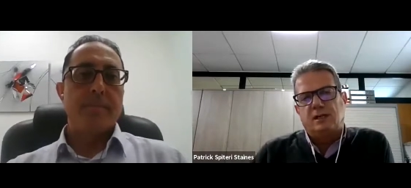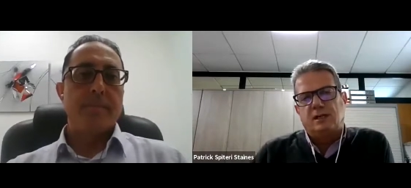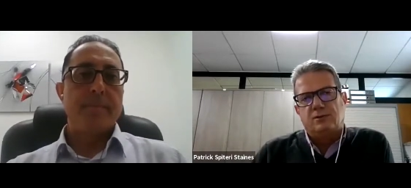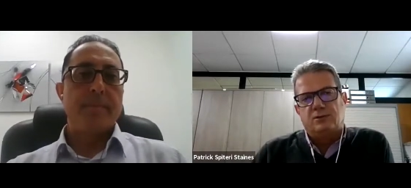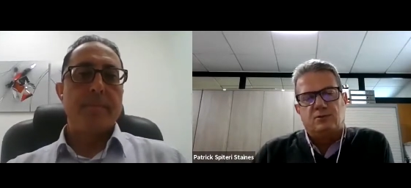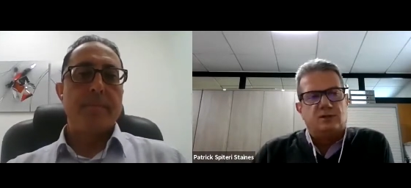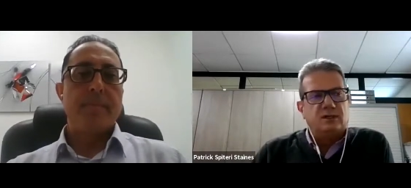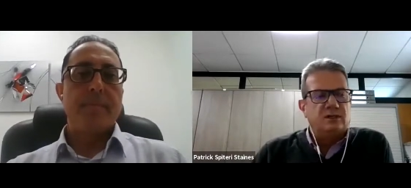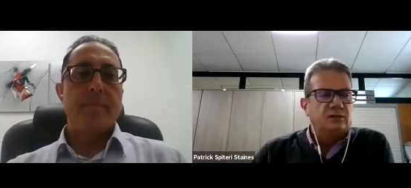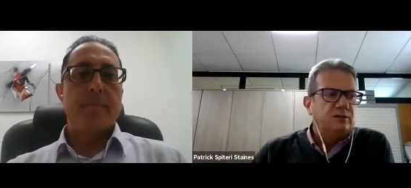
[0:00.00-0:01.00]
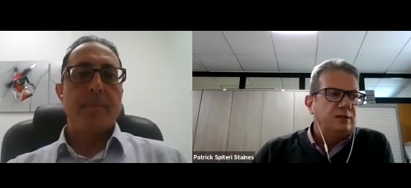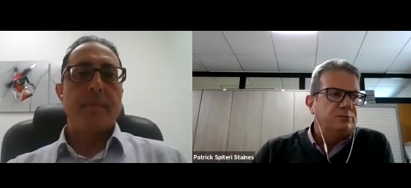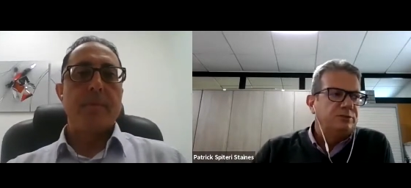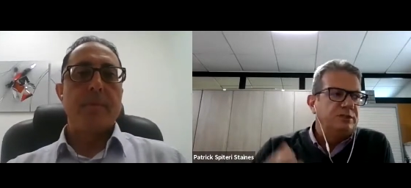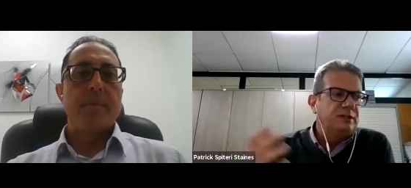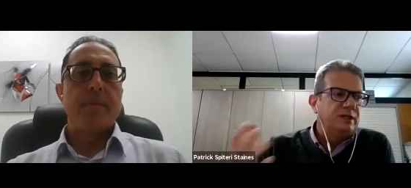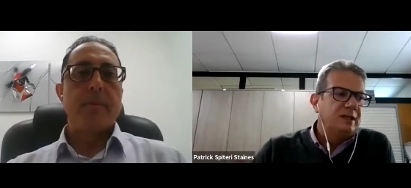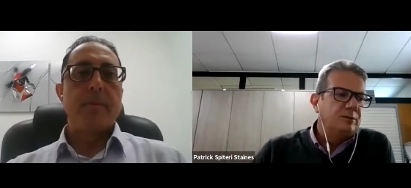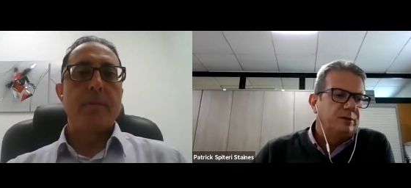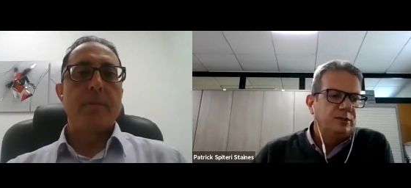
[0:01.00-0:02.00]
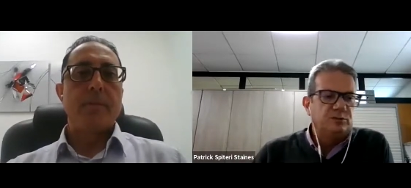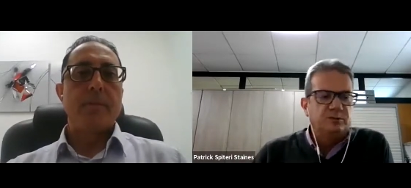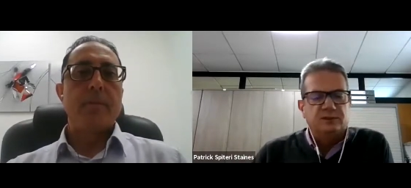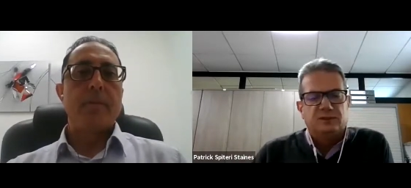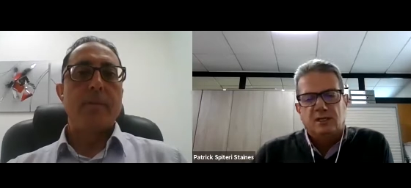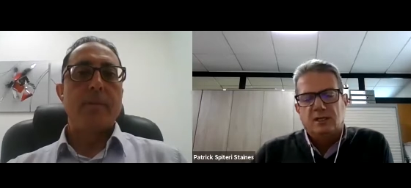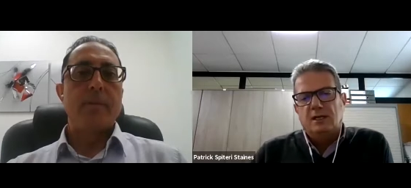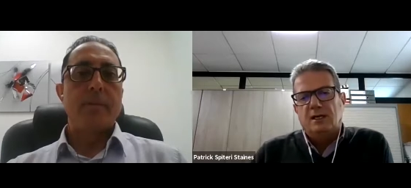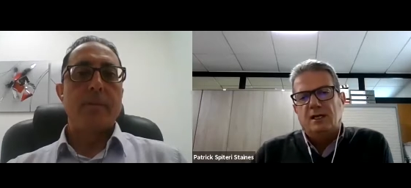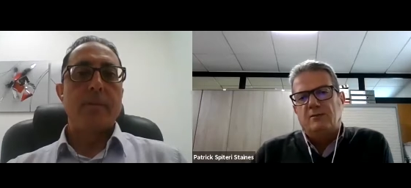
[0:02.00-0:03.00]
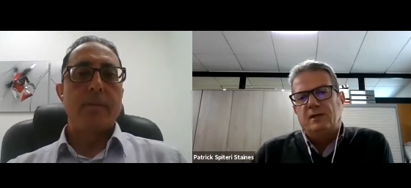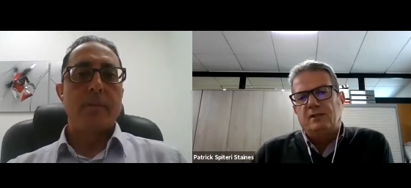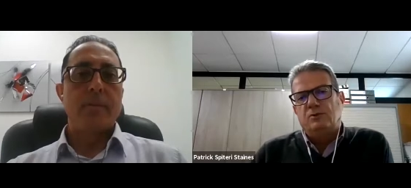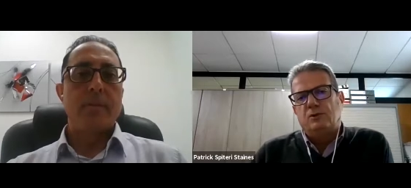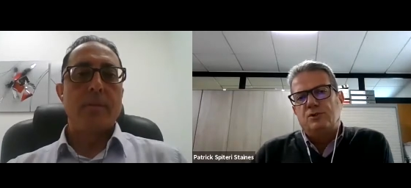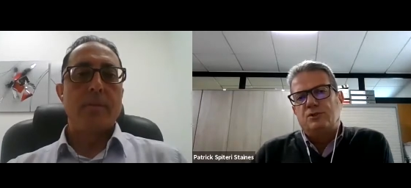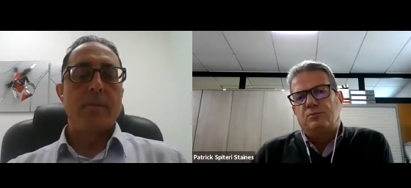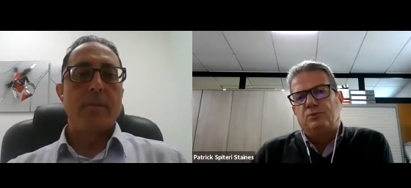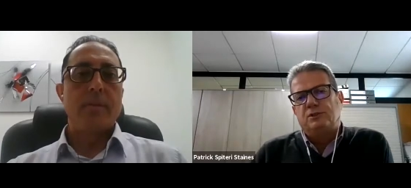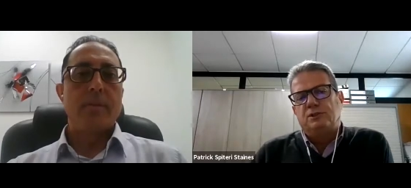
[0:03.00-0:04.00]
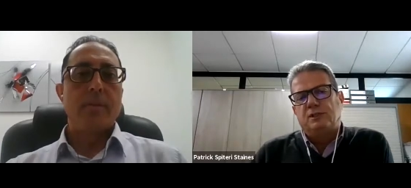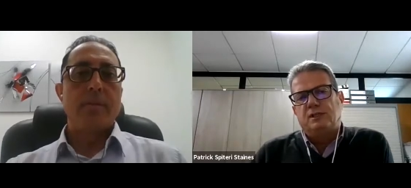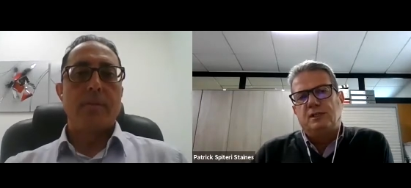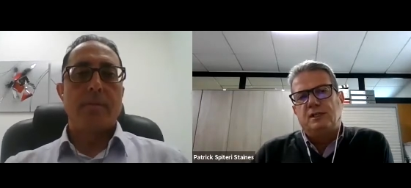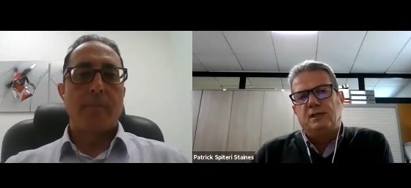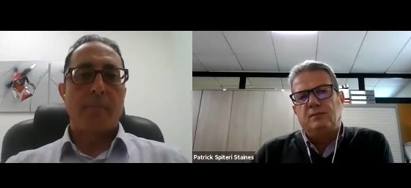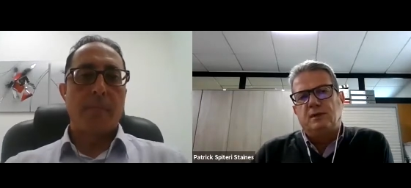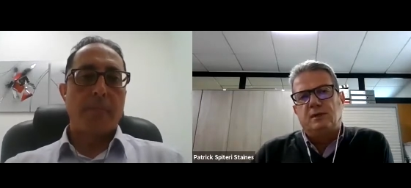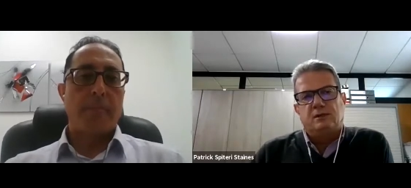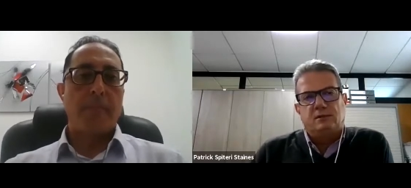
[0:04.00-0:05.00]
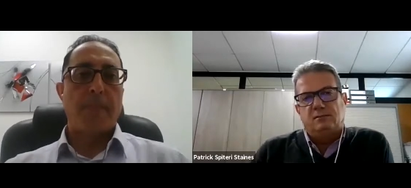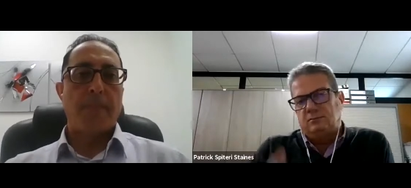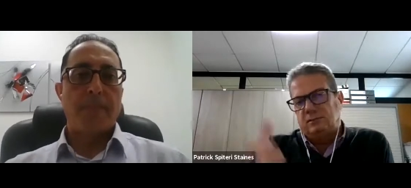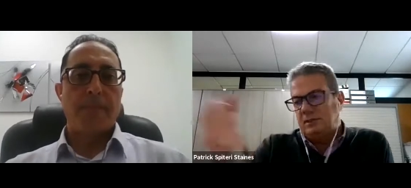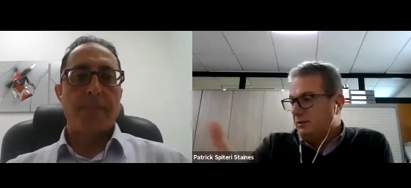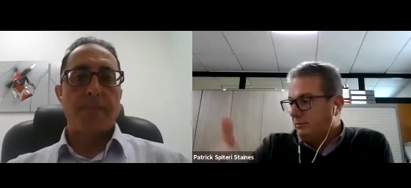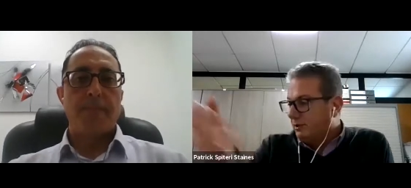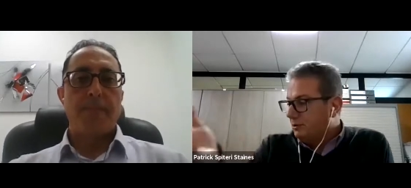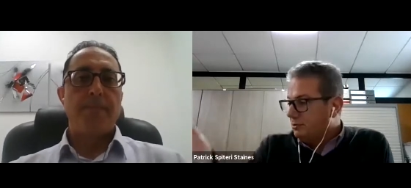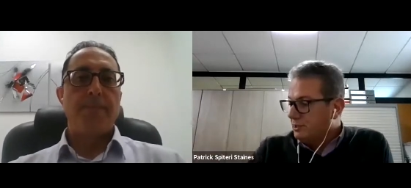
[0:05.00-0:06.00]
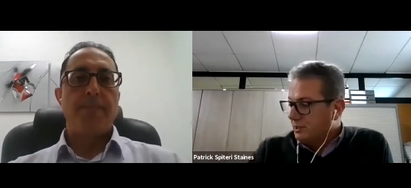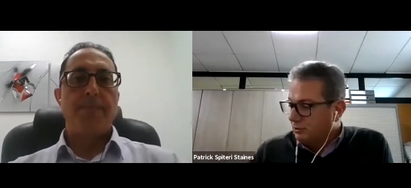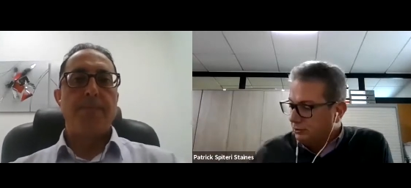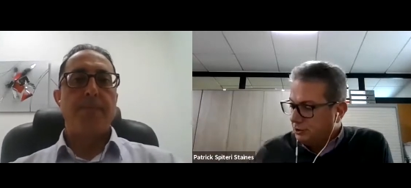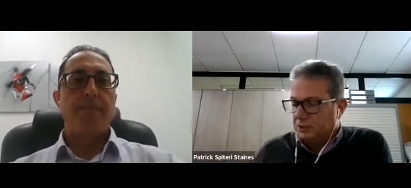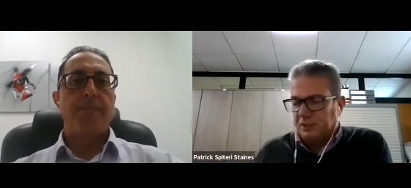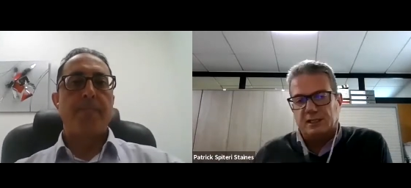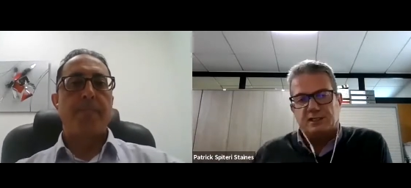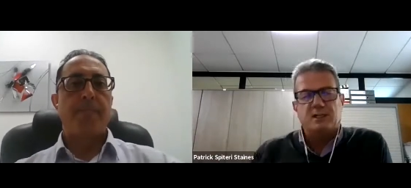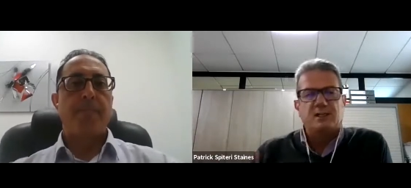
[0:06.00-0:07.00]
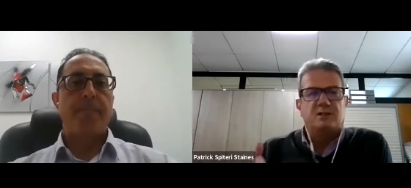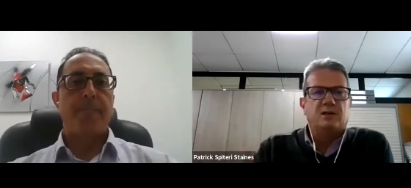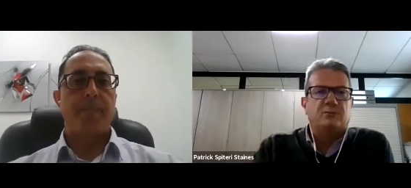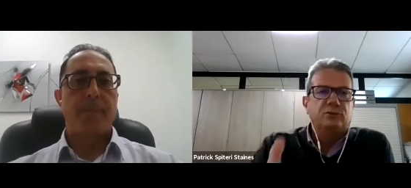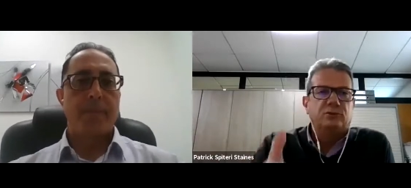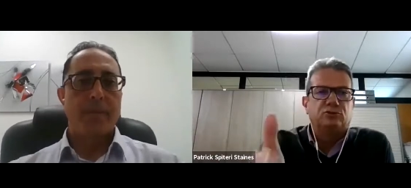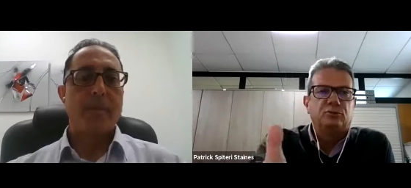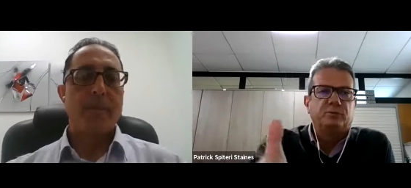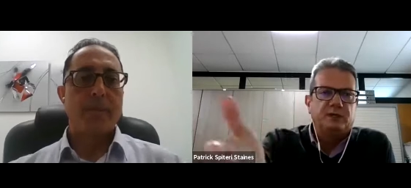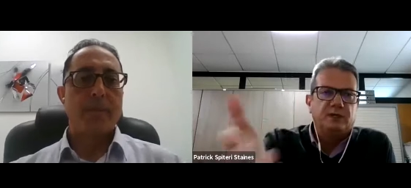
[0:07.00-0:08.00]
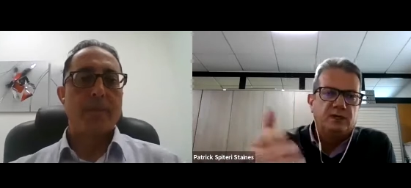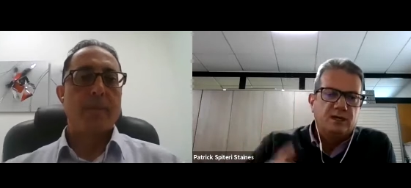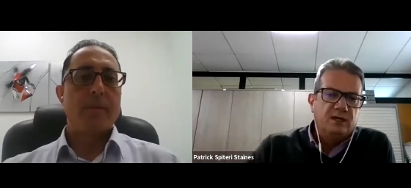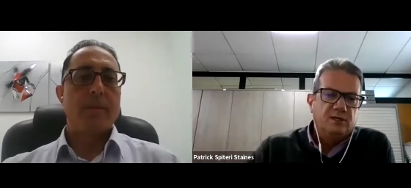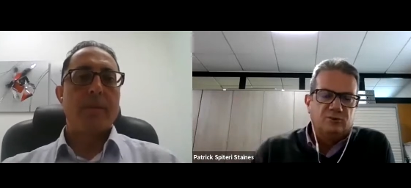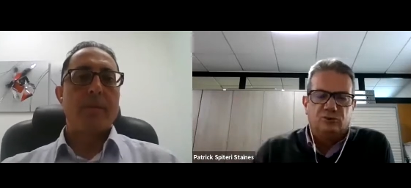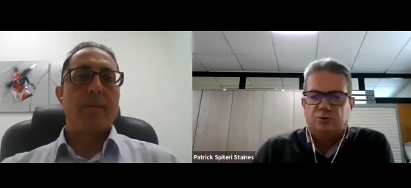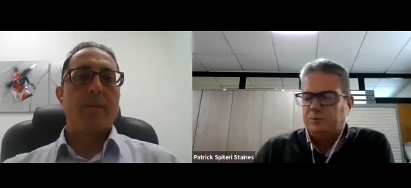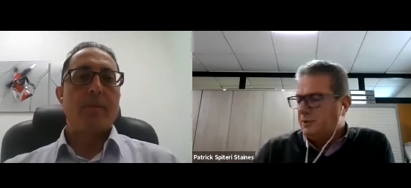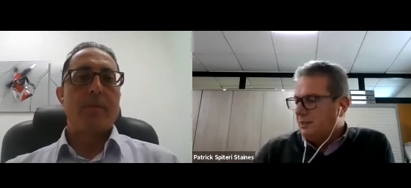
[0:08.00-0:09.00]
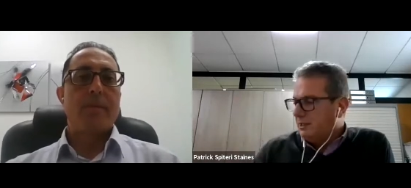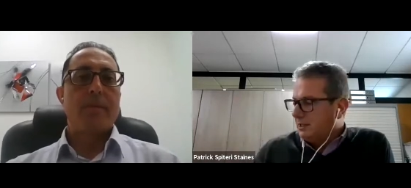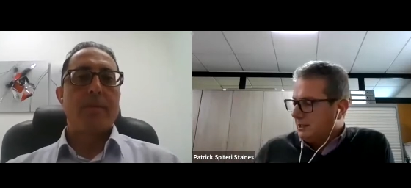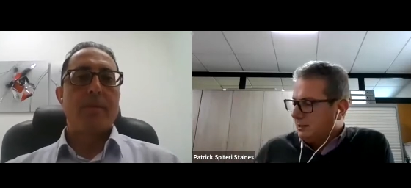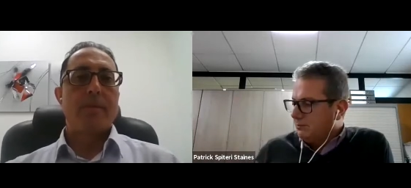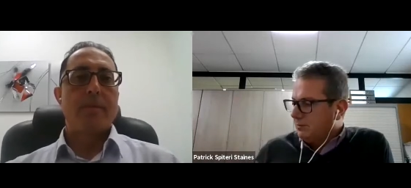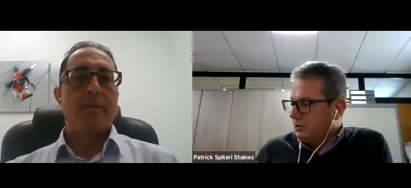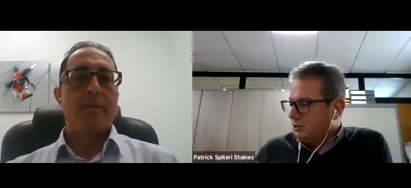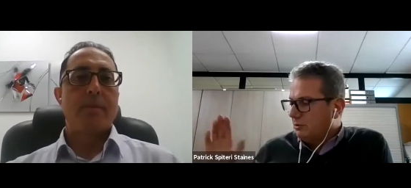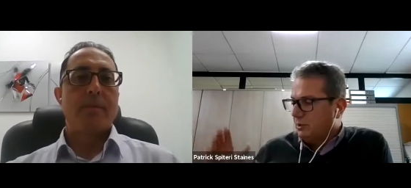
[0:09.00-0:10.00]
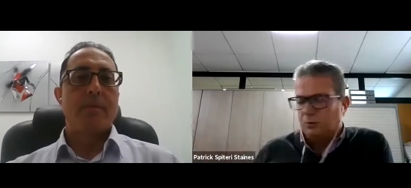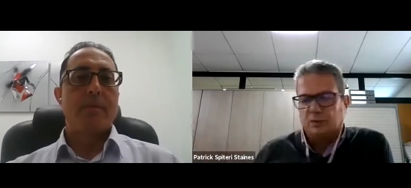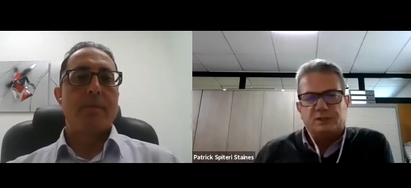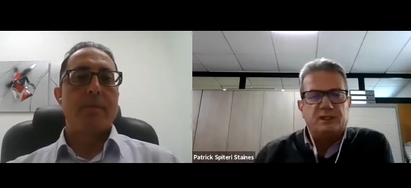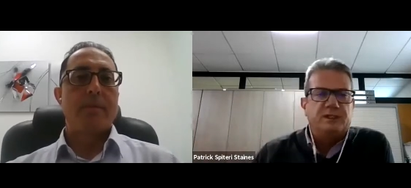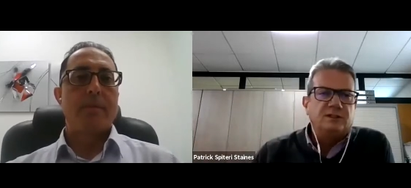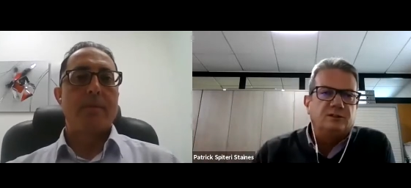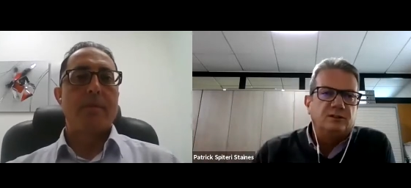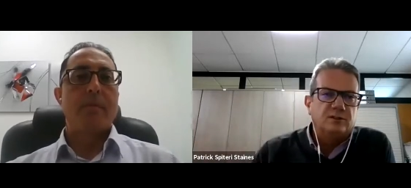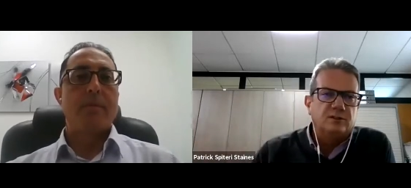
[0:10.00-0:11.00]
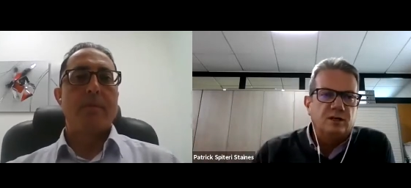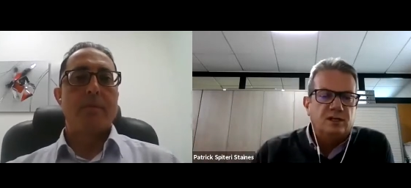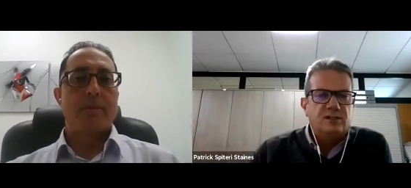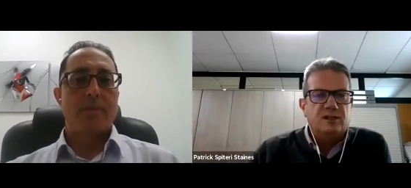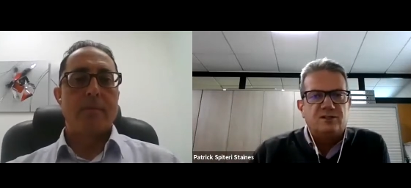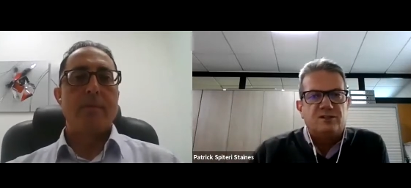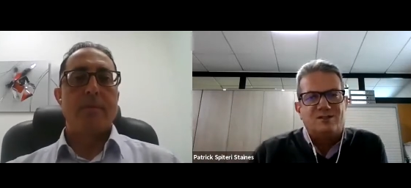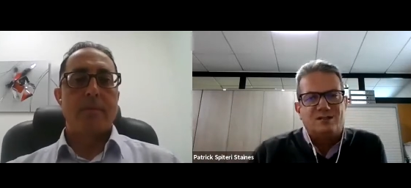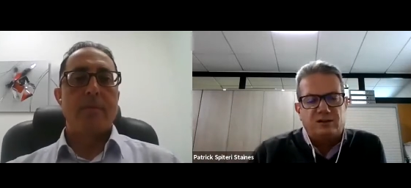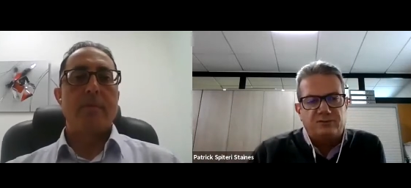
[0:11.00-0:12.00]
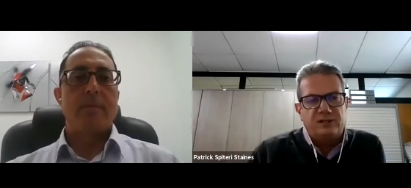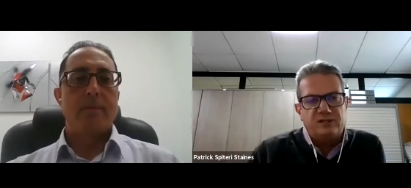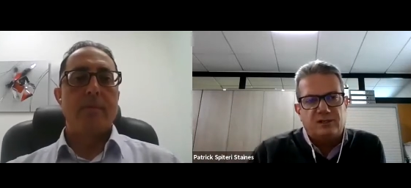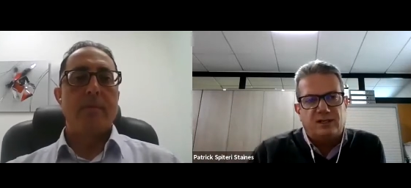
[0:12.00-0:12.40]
Speaker 1: house or, a, or putting in an apartment um, and he wants to put in um, we use their conditioning as an example. It could be it could be um, solar water heating, or it does discover this